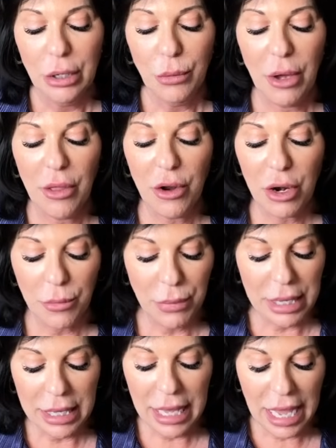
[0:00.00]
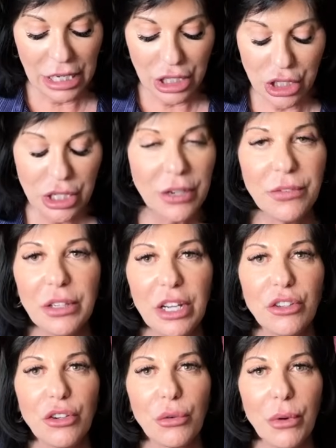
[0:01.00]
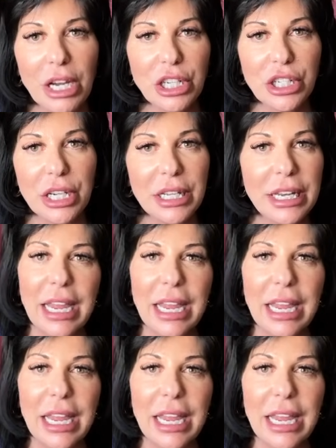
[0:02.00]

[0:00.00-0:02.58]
Whether it be a shift in direction,